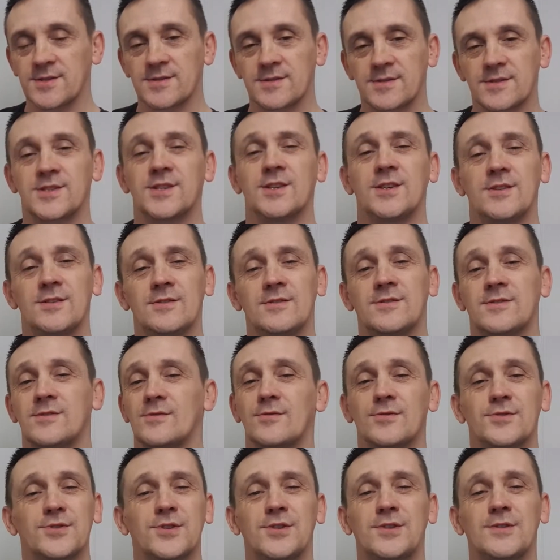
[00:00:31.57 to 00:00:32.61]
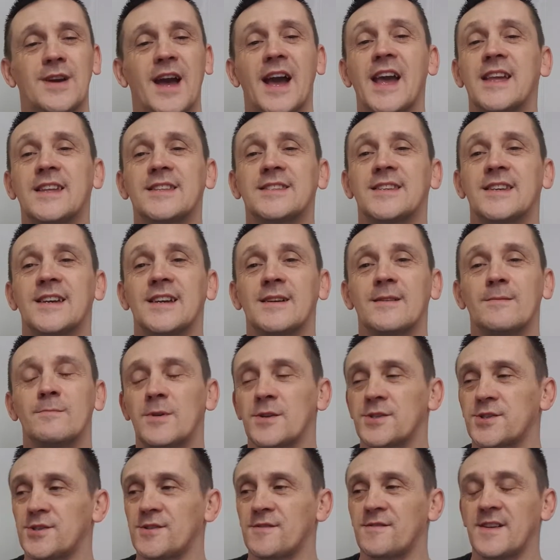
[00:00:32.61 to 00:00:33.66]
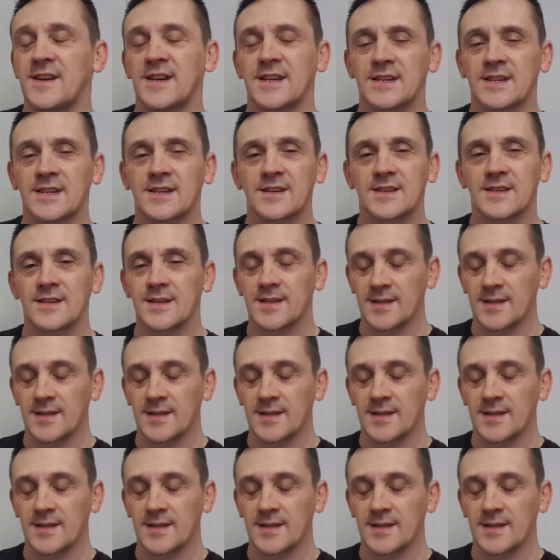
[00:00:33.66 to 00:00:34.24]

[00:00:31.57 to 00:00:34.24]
Do you, or do you hate it? What do you think?